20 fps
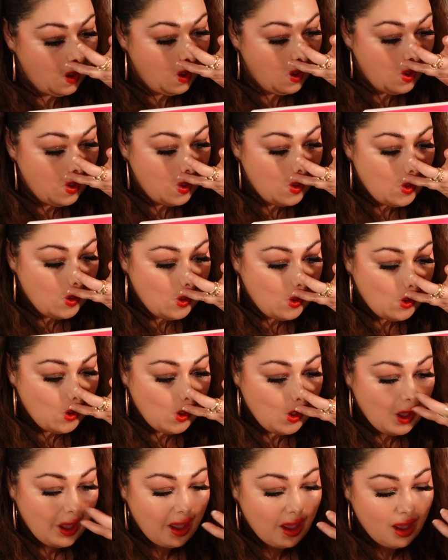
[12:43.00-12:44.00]

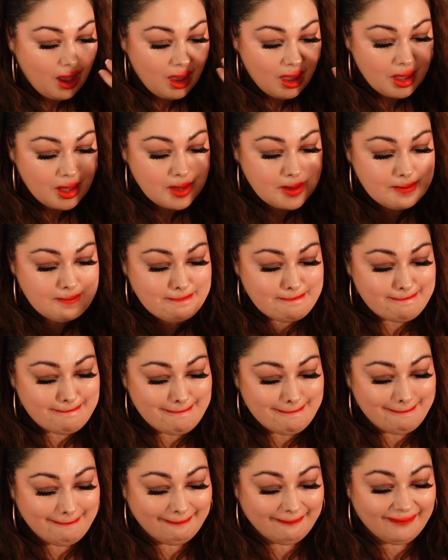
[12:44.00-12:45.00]

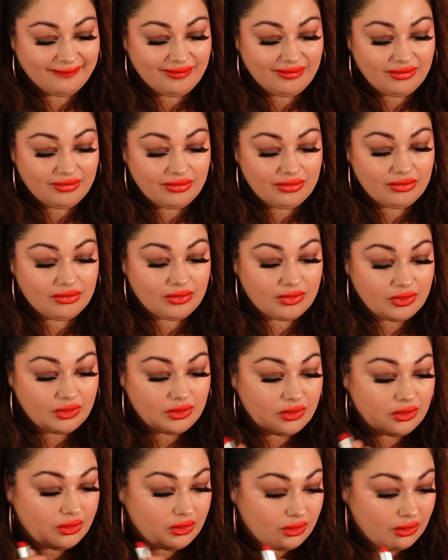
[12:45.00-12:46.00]

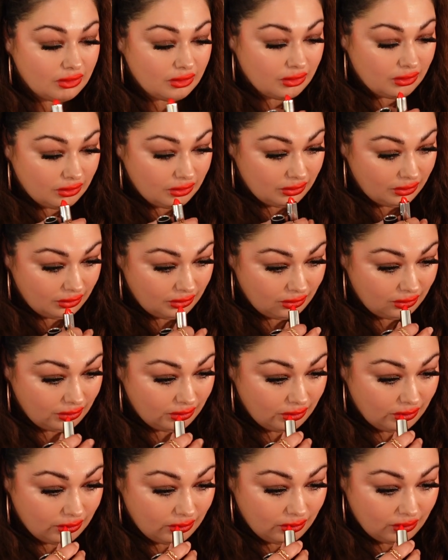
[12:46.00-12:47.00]

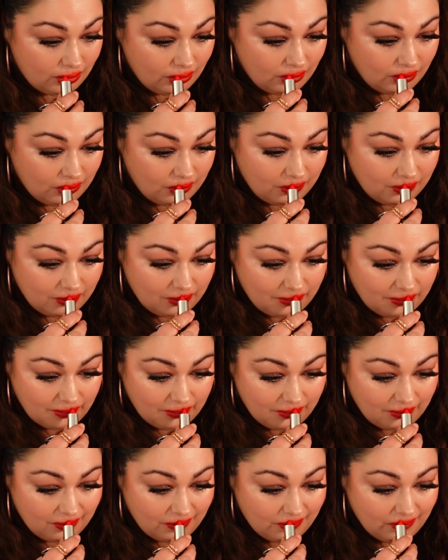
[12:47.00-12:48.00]

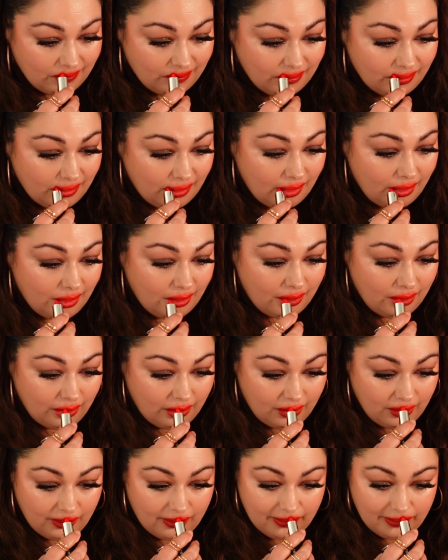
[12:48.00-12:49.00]

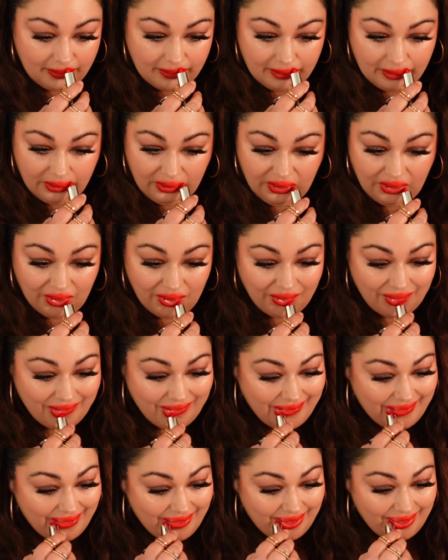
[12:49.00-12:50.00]

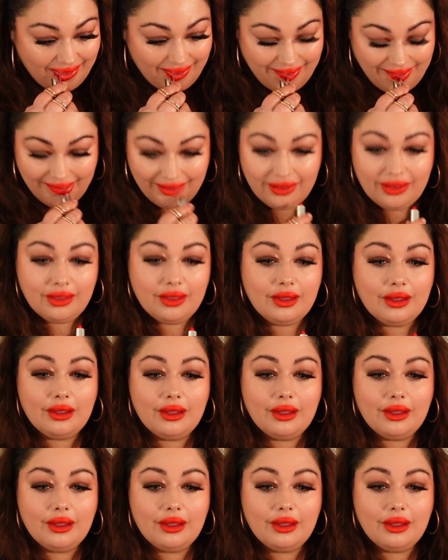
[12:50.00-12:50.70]
[no speech]